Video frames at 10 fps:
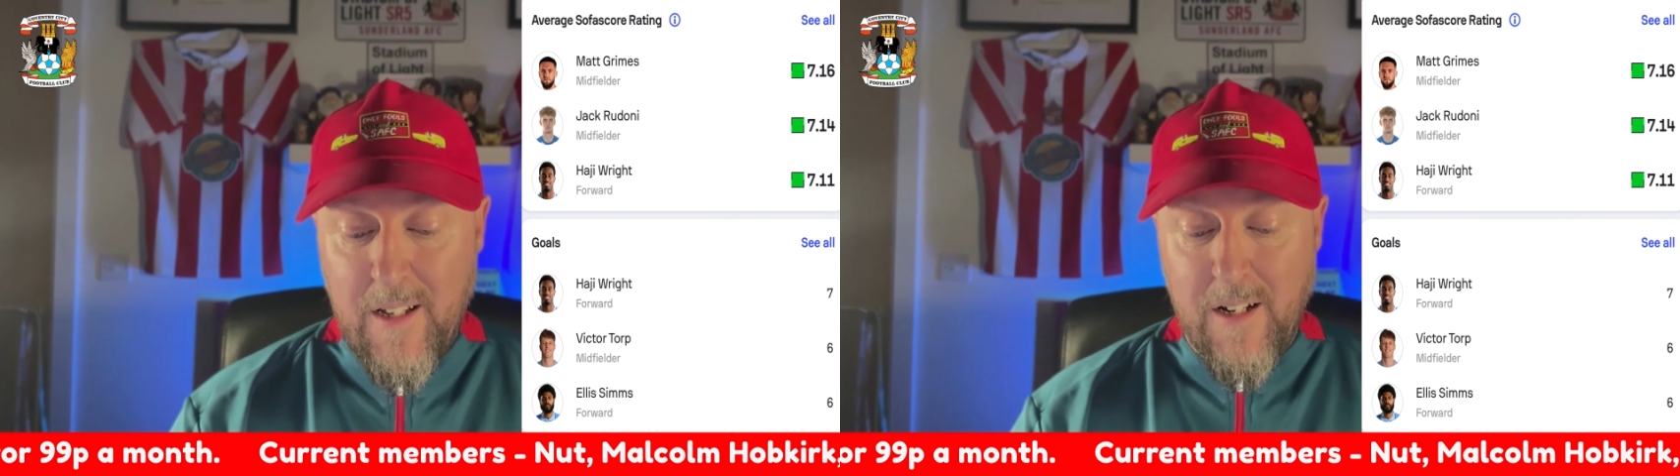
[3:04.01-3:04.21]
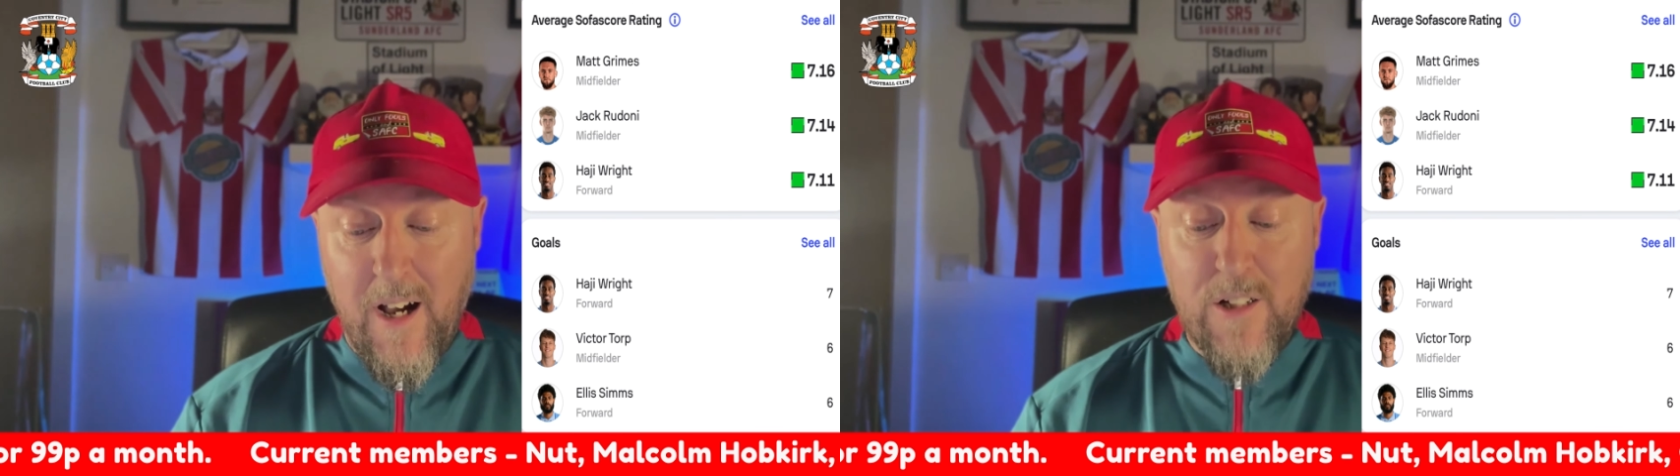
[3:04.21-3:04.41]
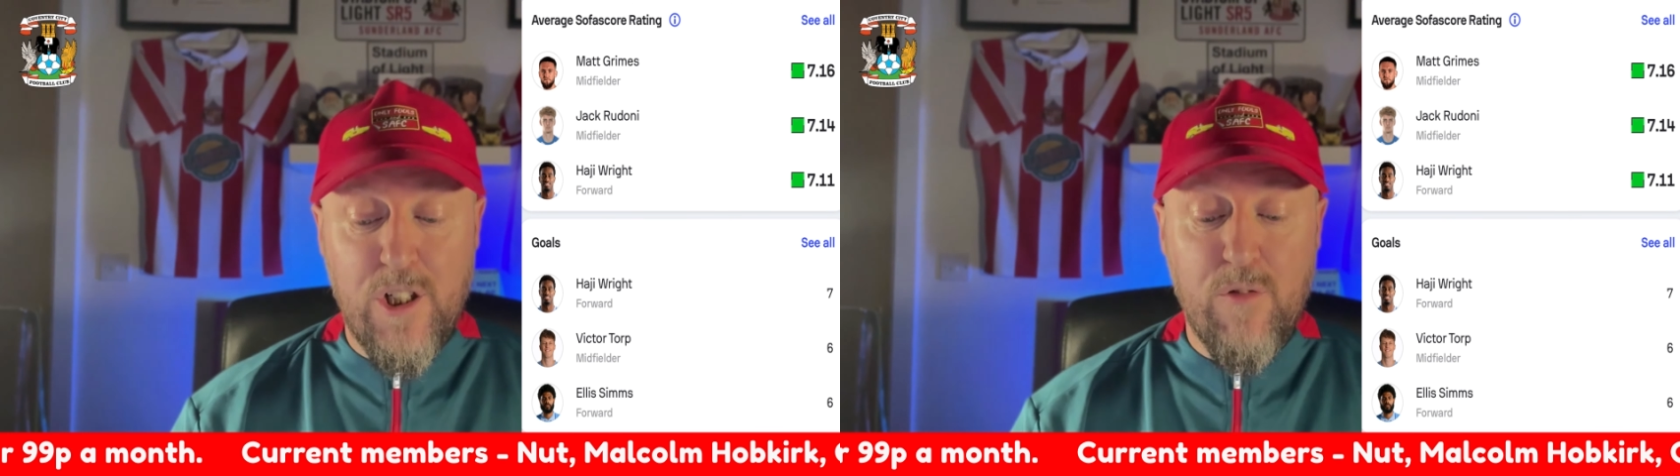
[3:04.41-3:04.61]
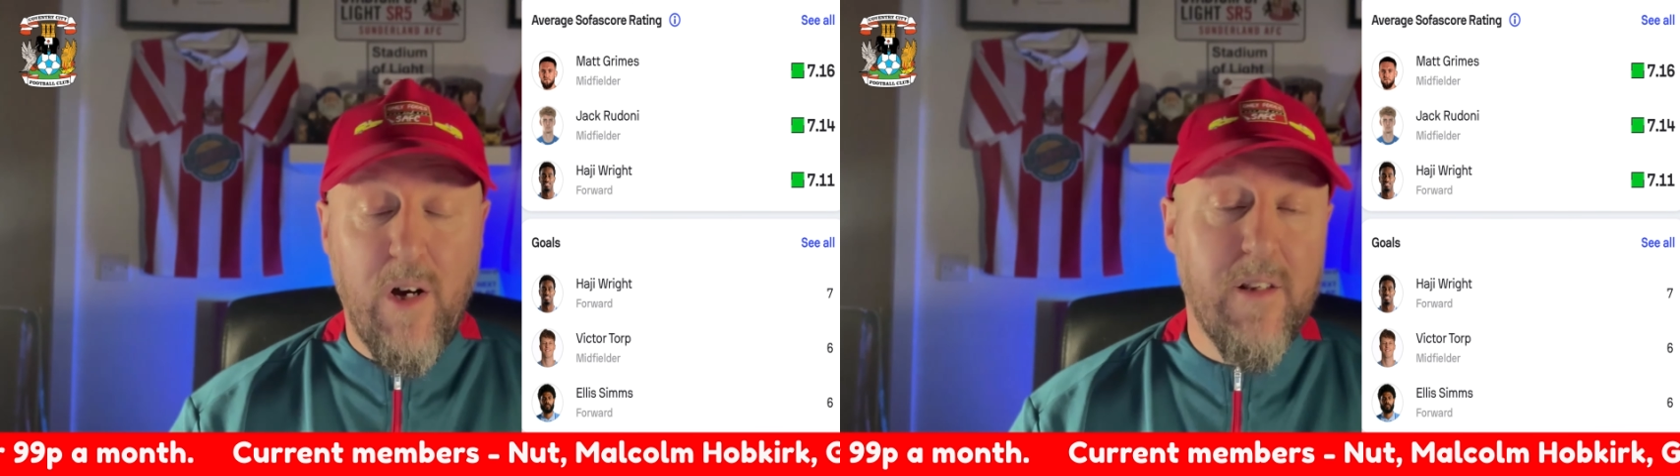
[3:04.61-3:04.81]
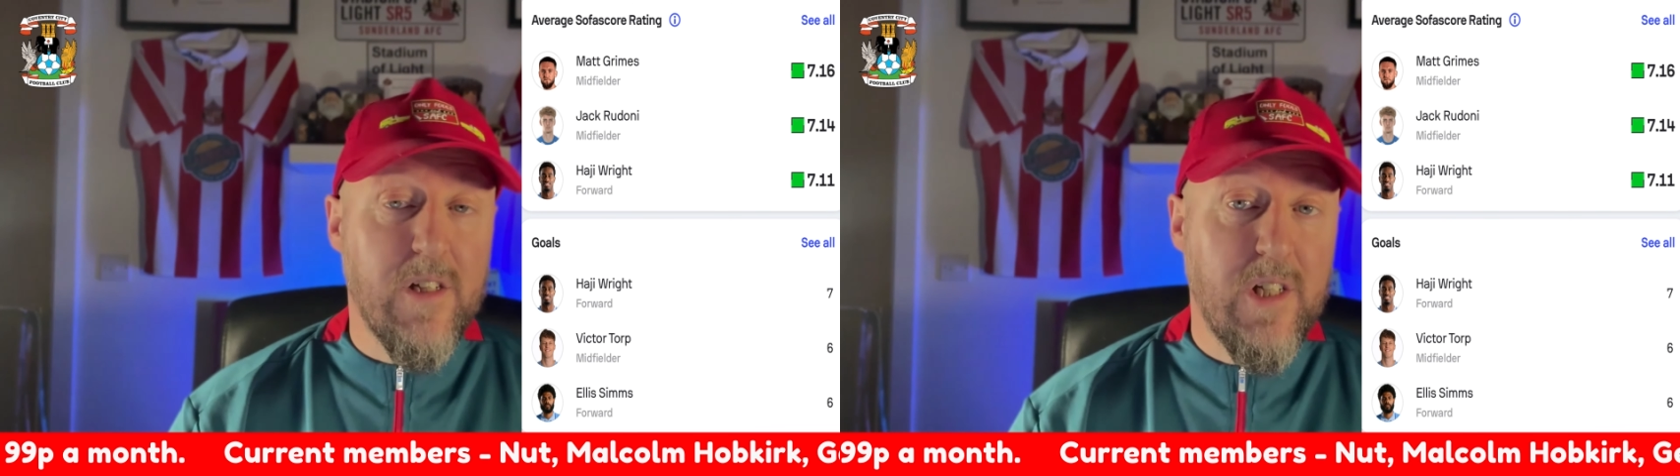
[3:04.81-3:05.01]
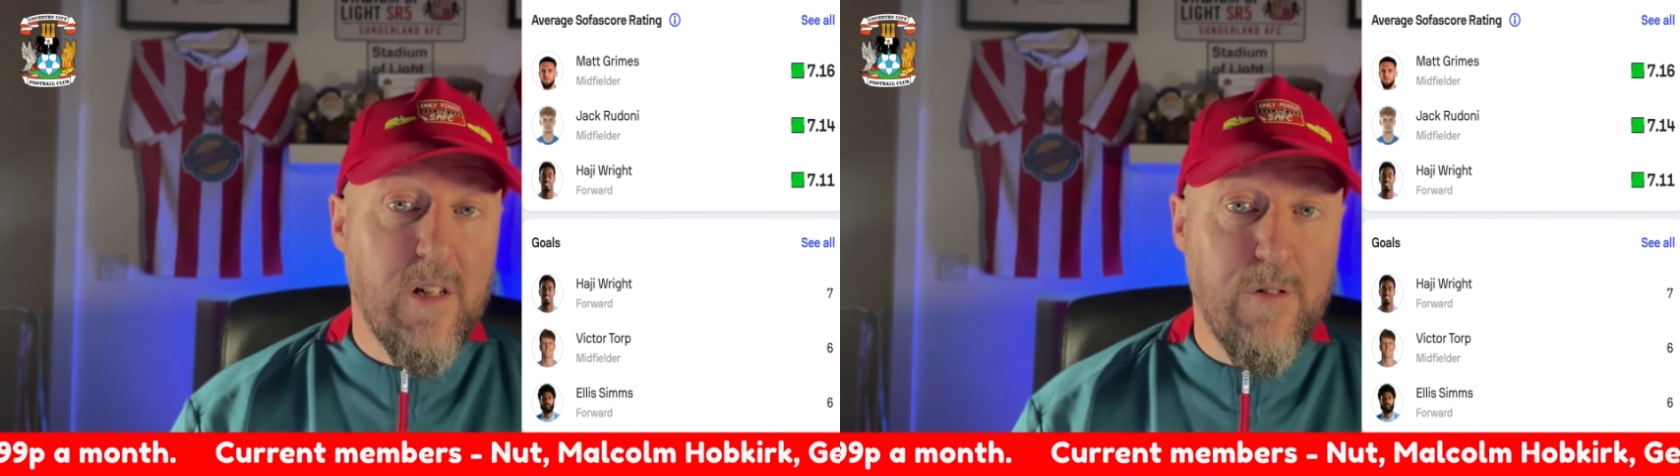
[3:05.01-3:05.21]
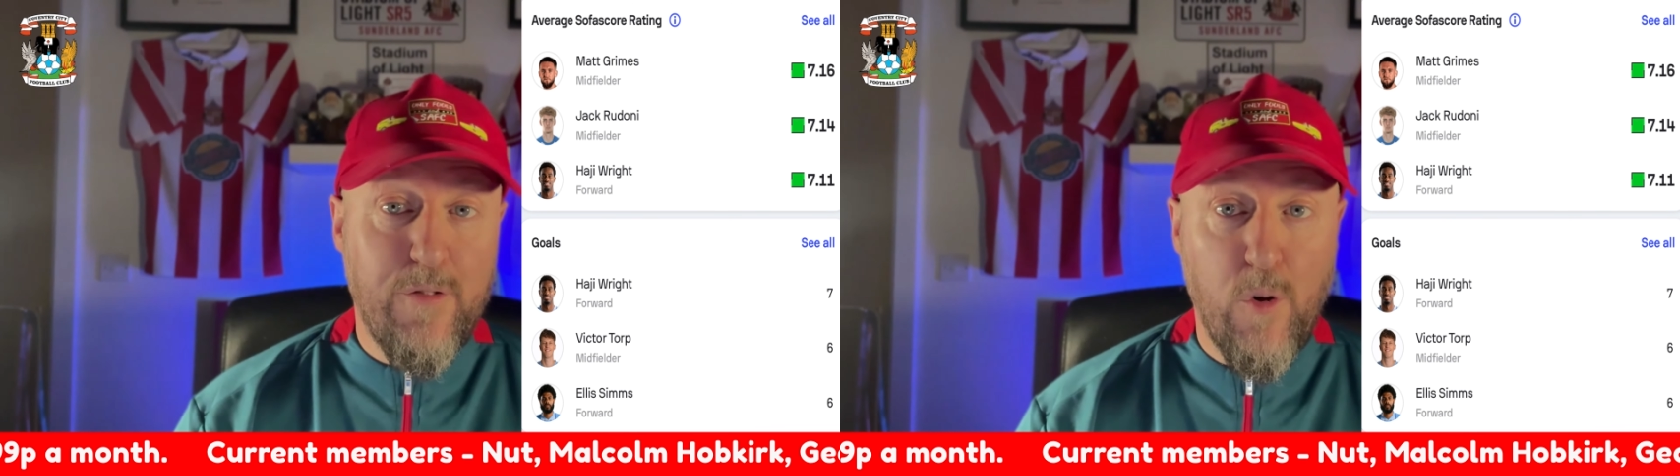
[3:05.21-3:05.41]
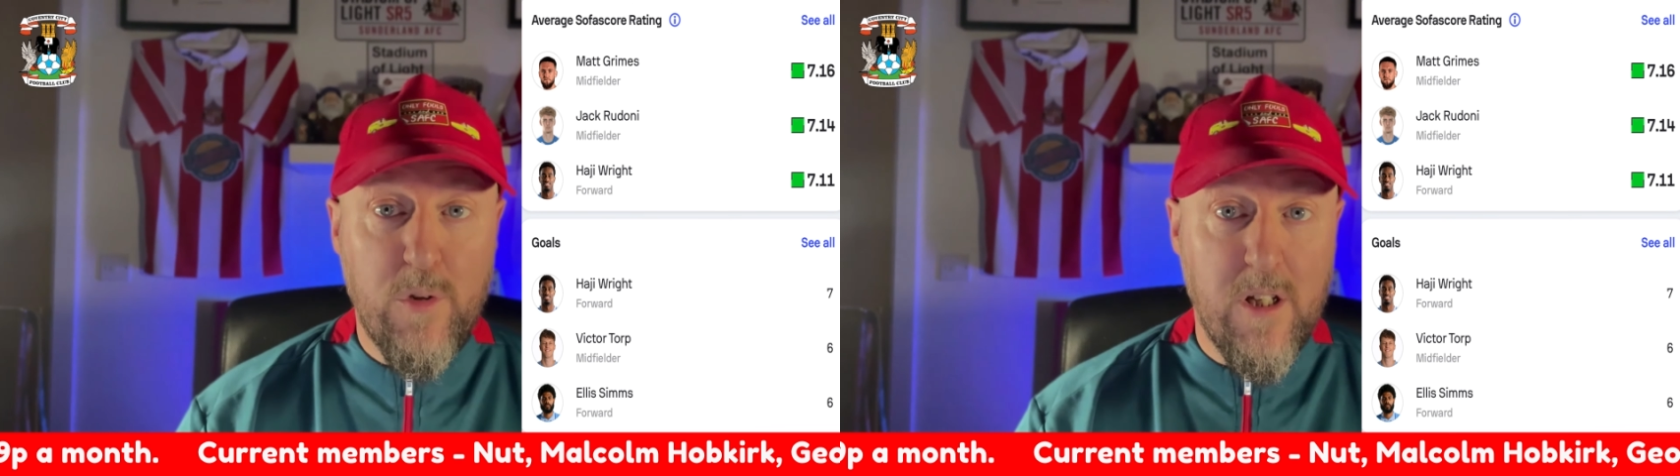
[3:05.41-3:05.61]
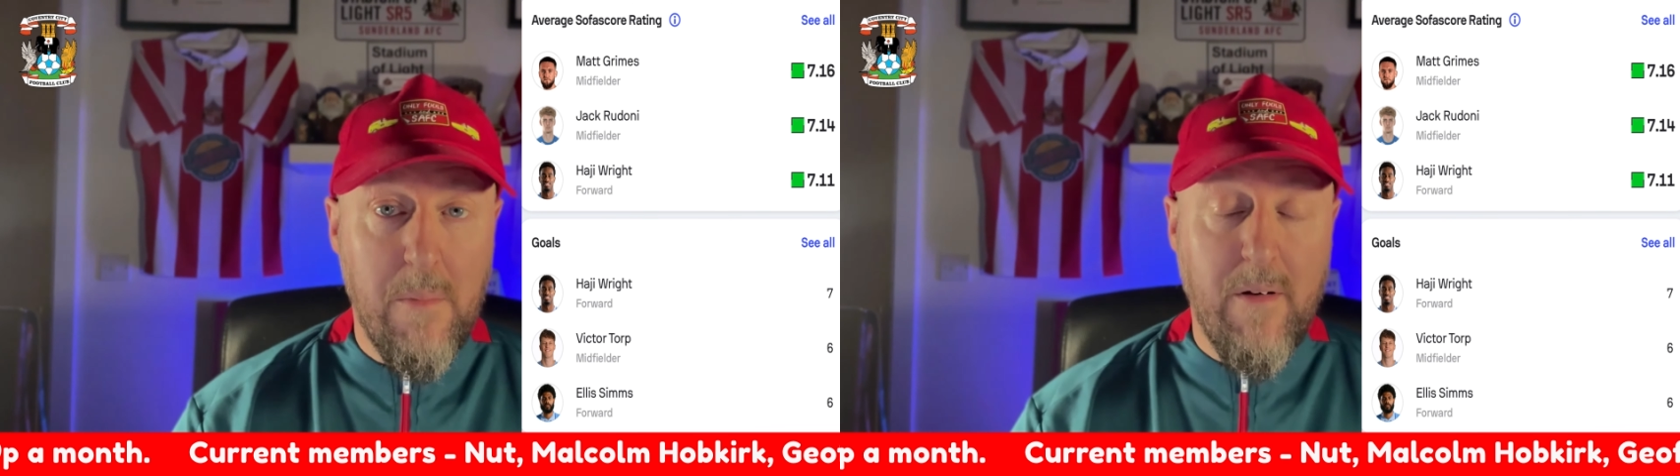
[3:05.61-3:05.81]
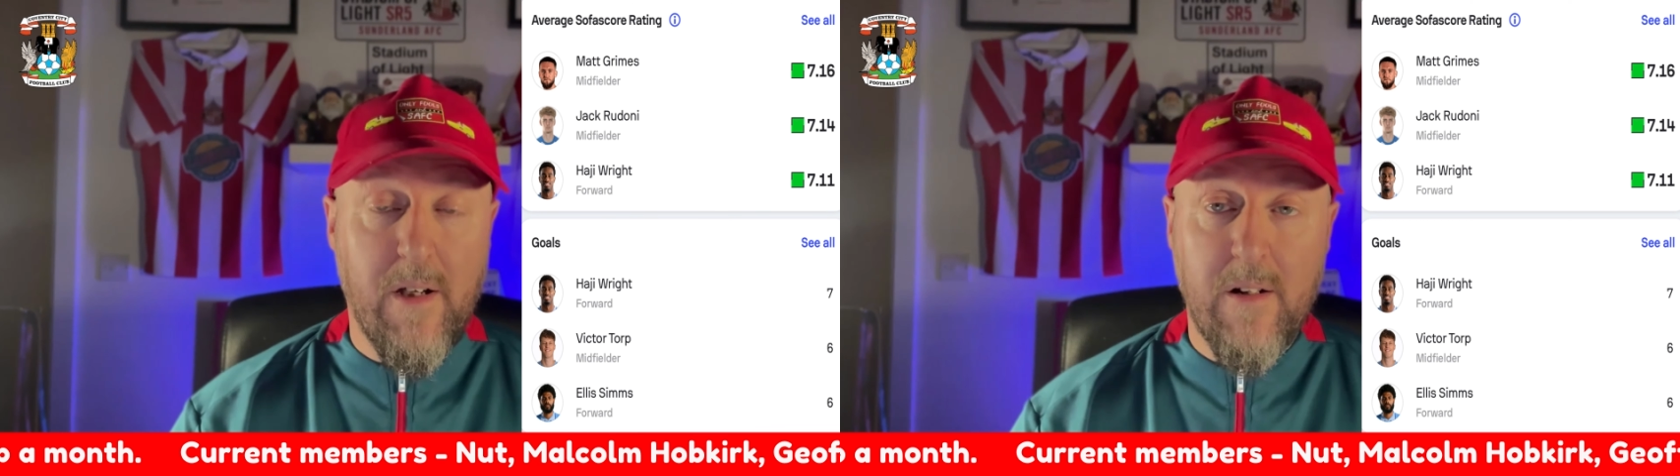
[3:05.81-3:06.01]
And Haji Wright, the centre forward, the
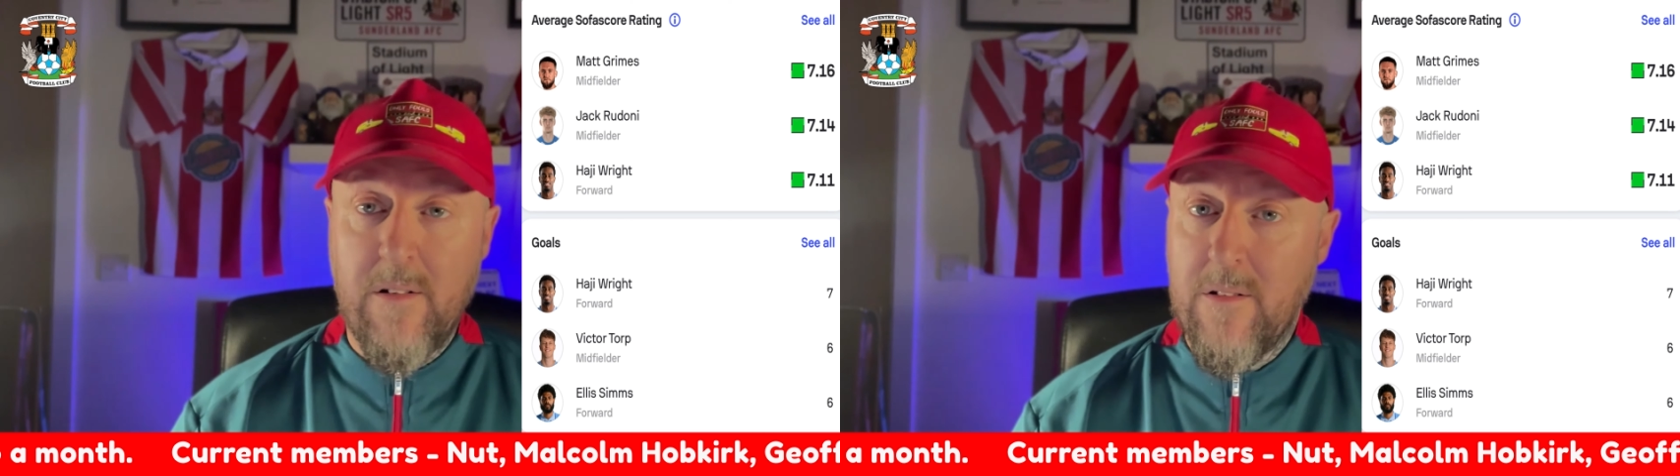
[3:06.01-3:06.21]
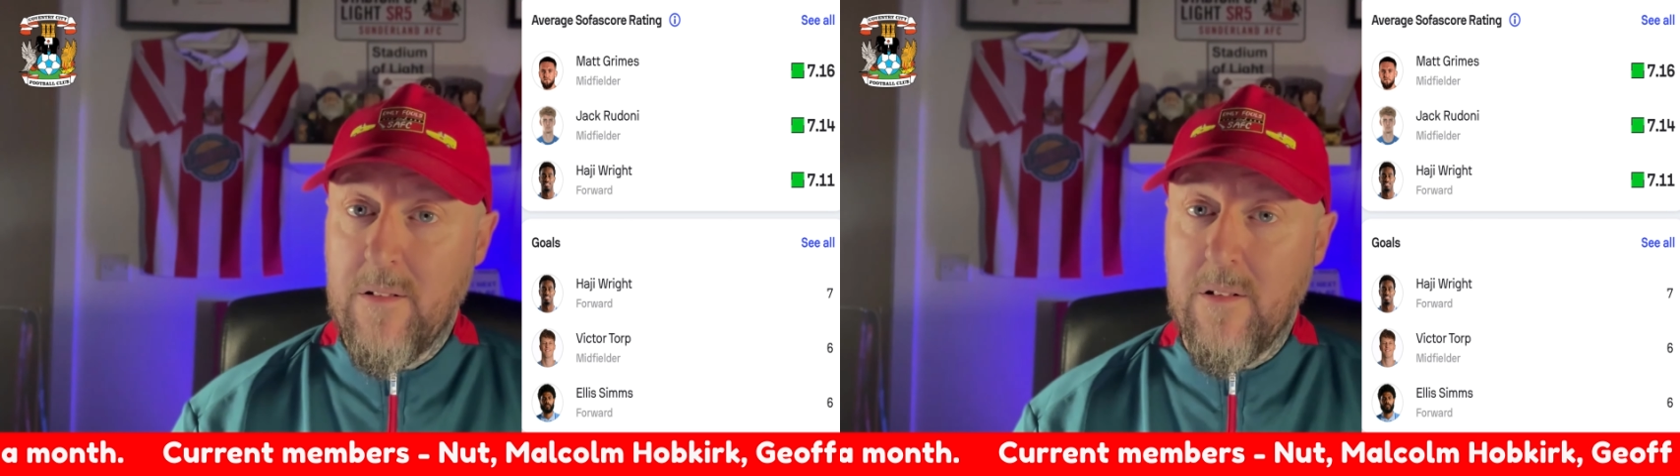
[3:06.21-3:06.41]
American,